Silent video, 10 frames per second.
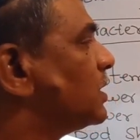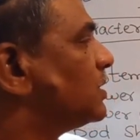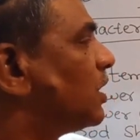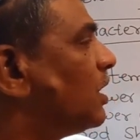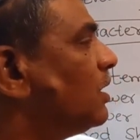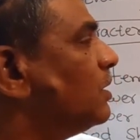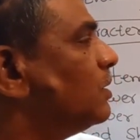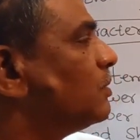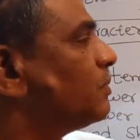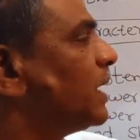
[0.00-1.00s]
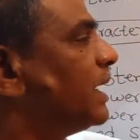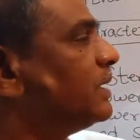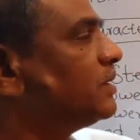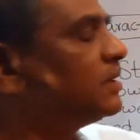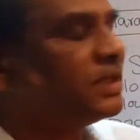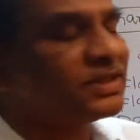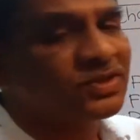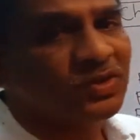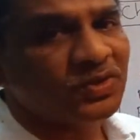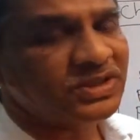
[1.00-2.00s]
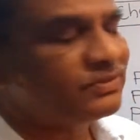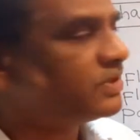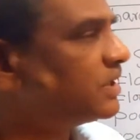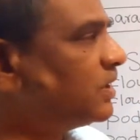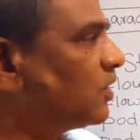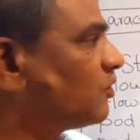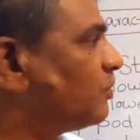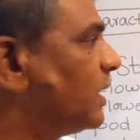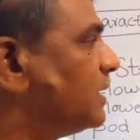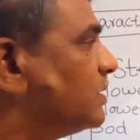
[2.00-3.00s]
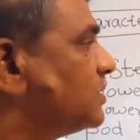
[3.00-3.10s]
tall plant is crossed with a dwarf plant.